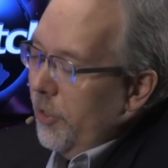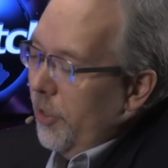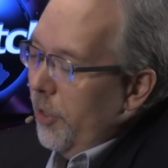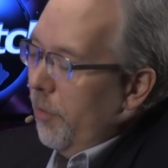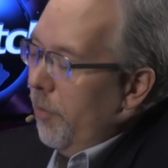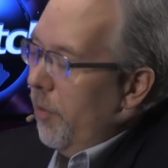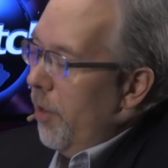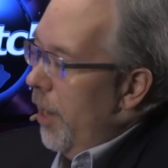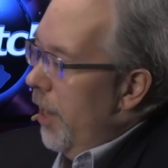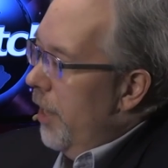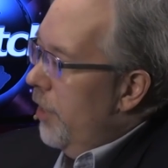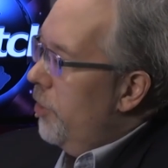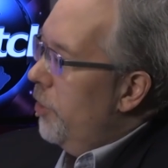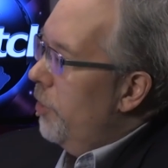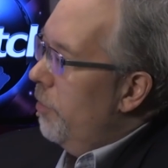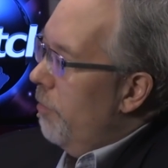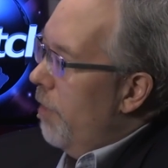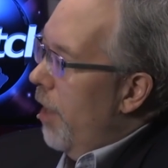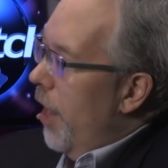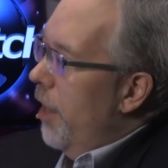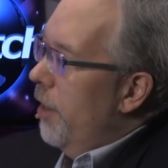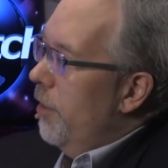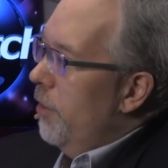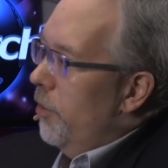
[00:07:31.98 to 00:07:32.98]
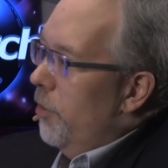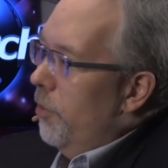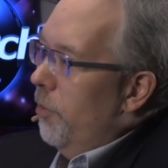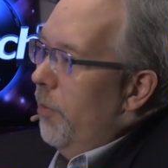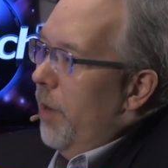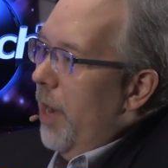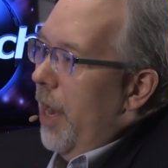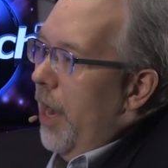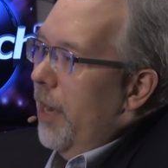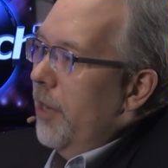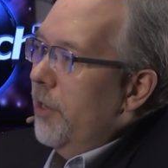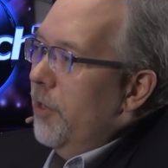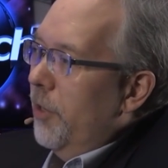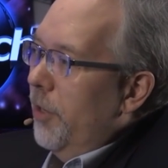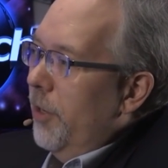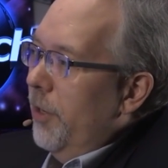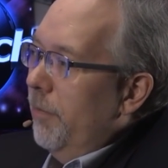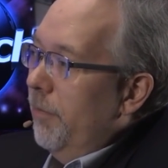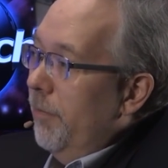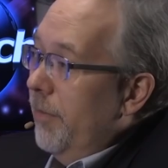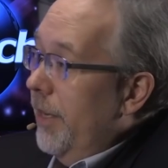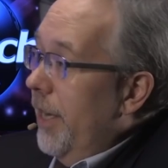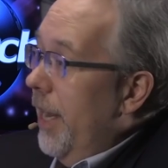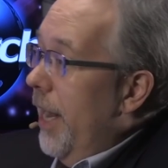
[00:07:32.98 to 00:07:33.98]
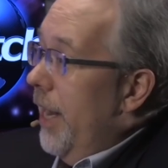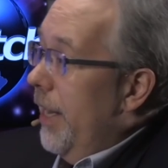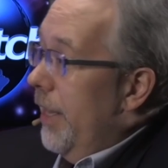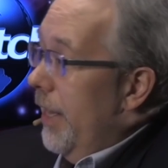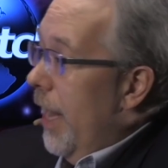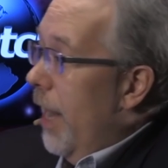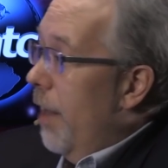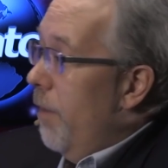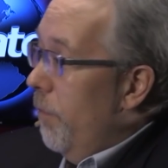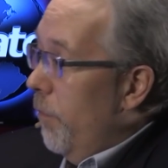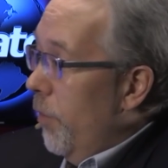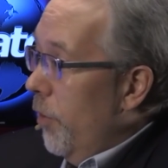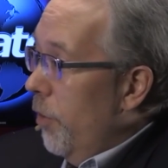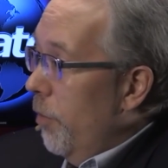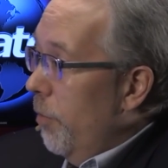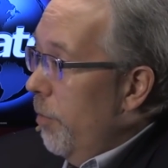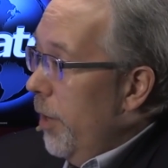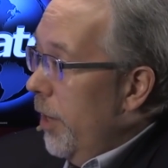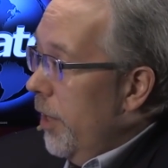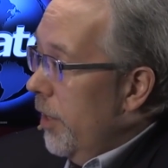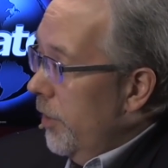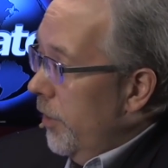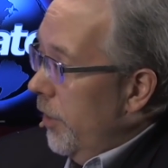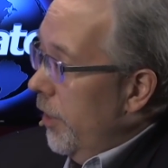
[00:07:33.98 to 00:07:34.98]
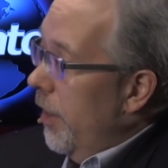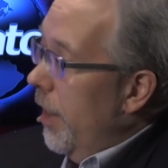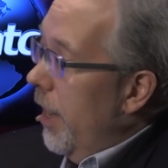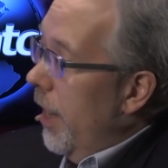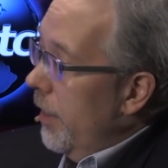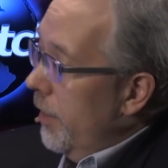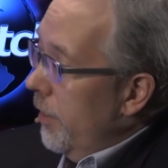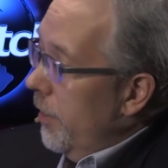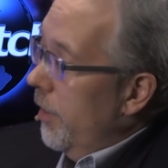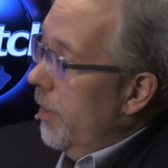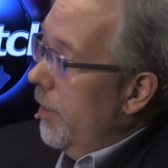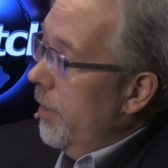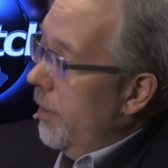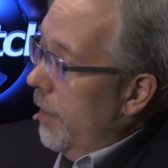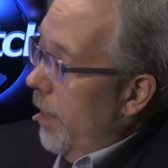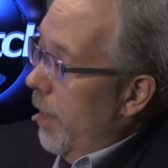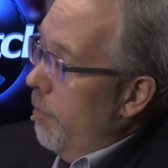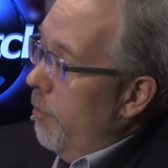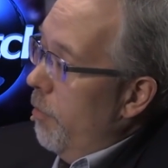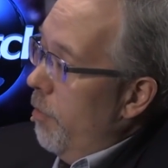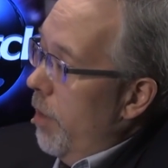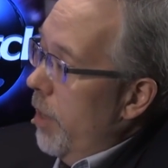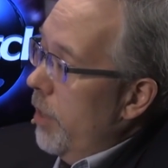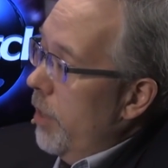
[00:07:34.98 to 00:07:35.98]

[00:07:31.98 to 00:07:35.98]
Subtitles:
So there were ancient writers who would actually take that view because they're asking the same